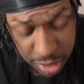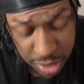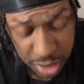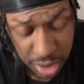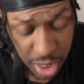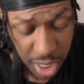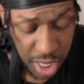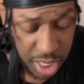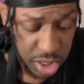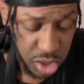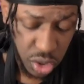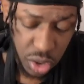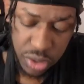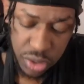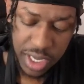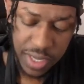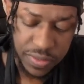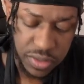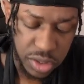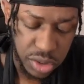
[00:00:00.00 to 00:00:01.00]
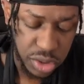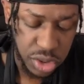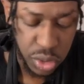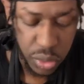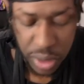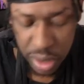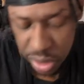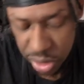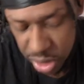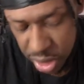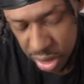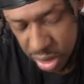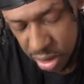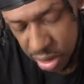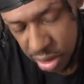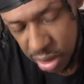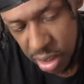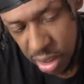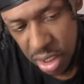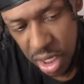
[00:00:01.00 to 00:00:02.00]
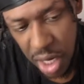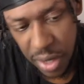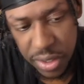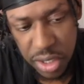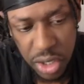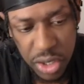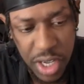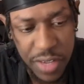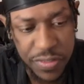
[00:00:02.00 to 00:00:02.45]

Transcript: and you only have to do 2 energies. Now, I know you have to